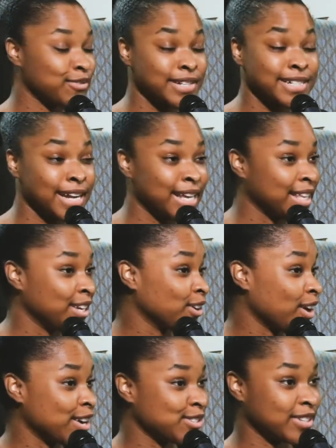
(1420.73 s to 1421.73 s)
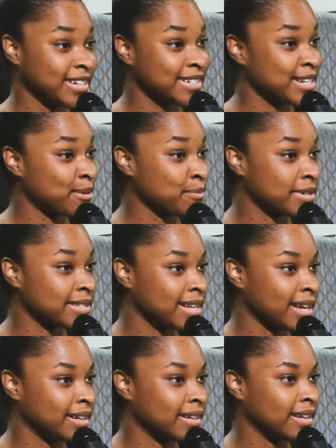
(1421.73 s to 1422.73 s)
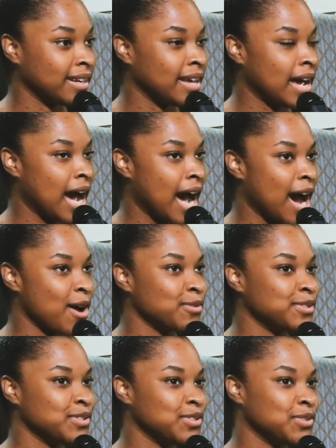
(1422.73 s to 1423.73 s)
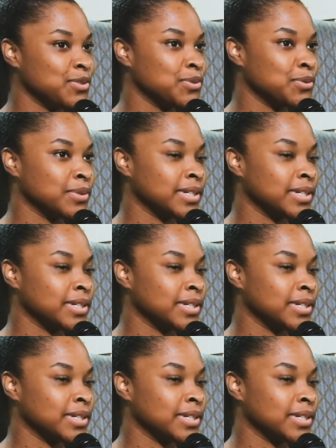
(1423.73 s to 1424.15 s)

day that you're 110%. How do you